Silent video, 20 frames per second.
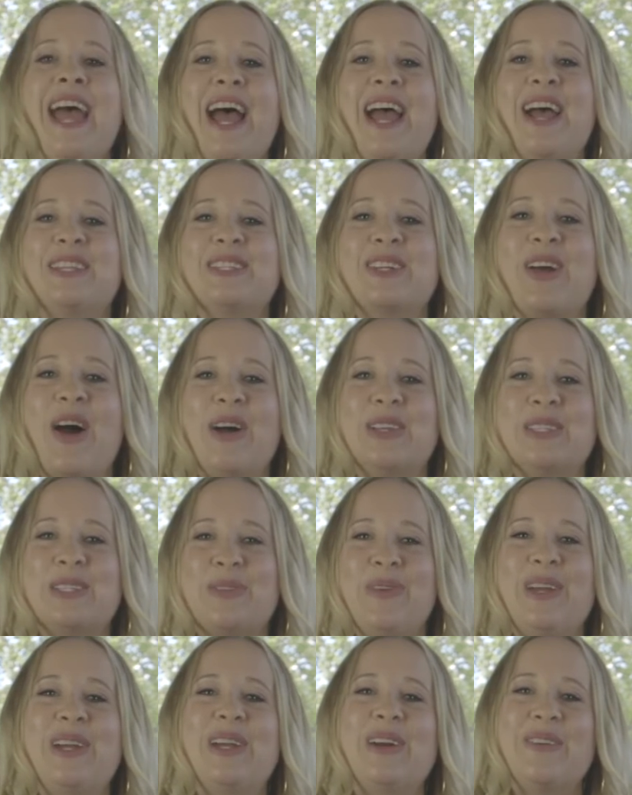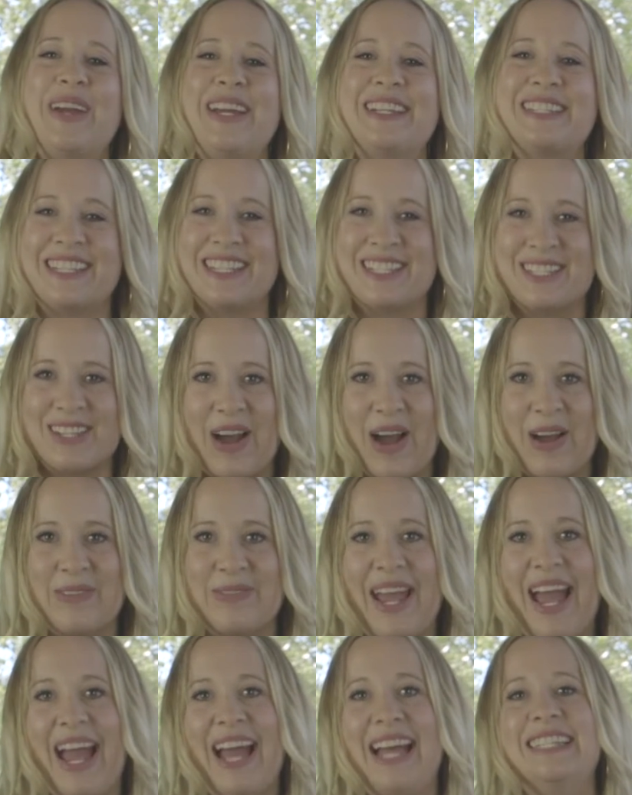It's called Speak Your Way to the Top
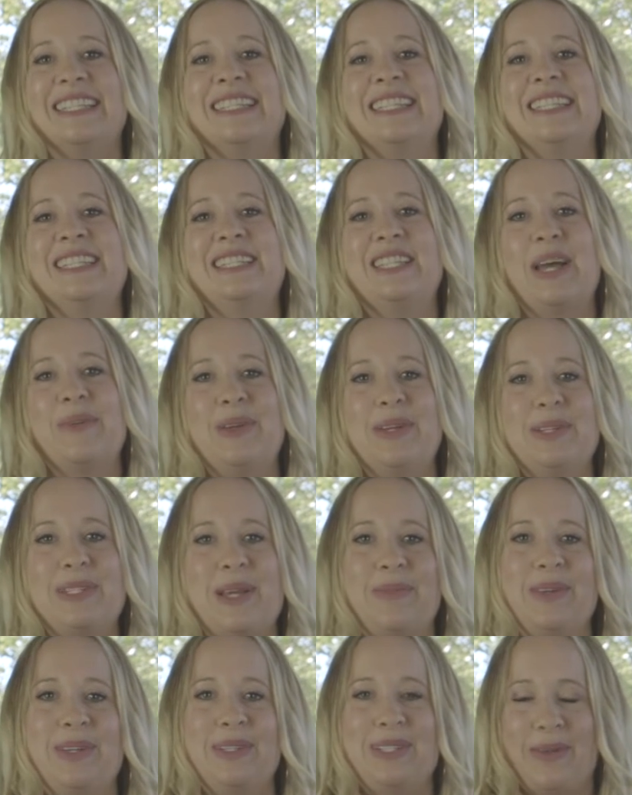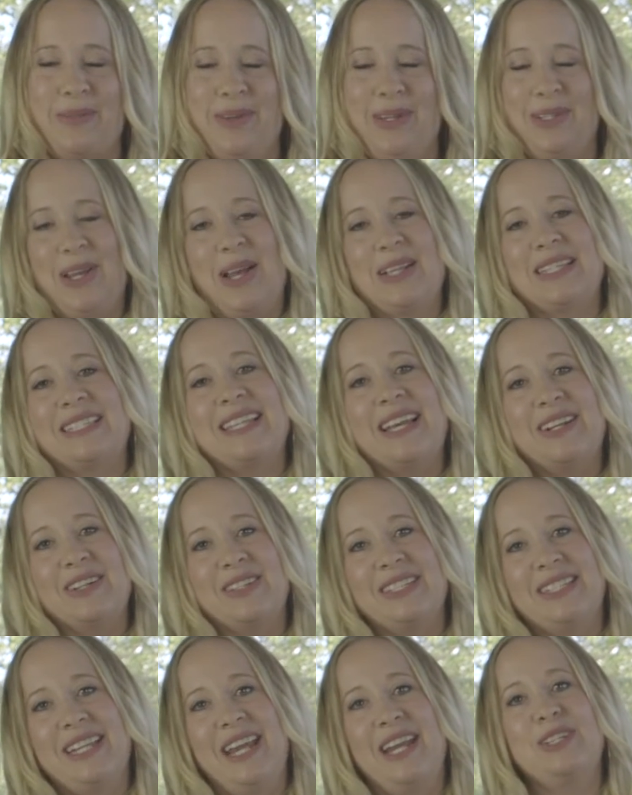at
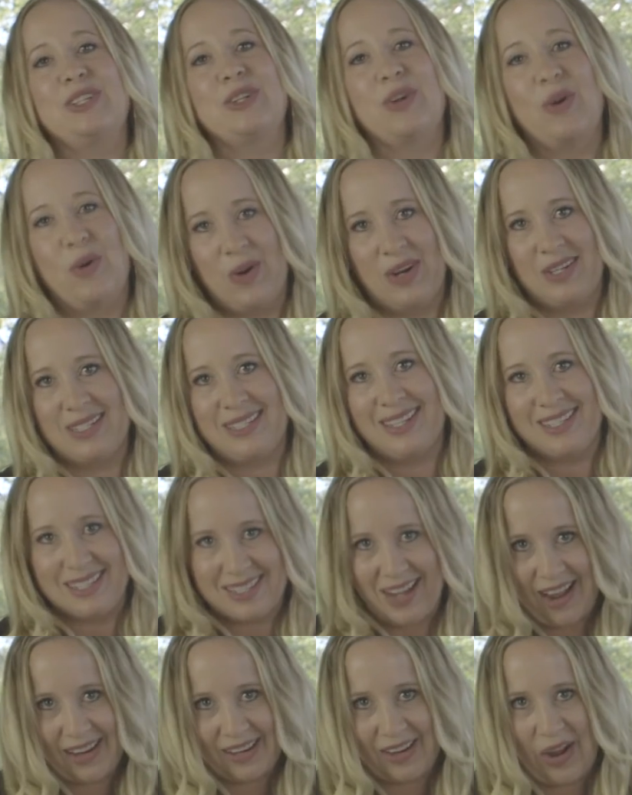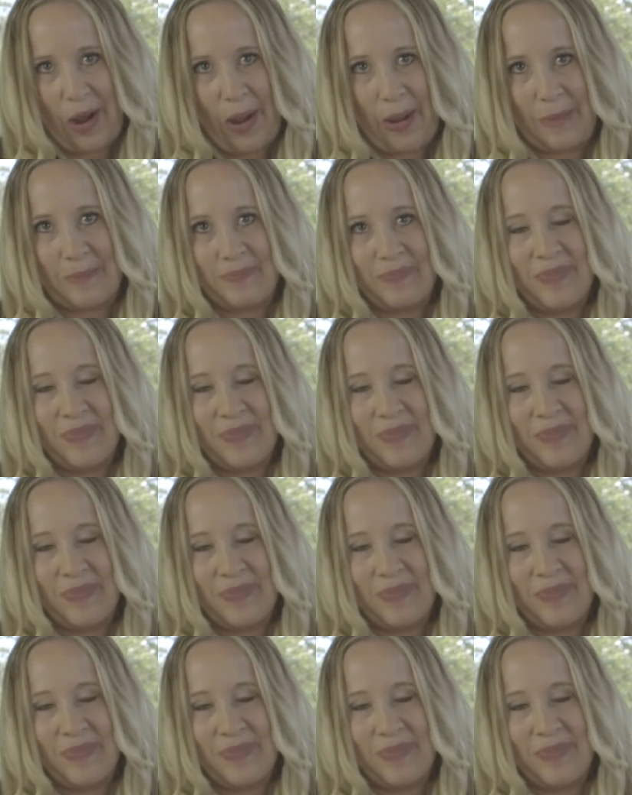www.centerstagecourse.com.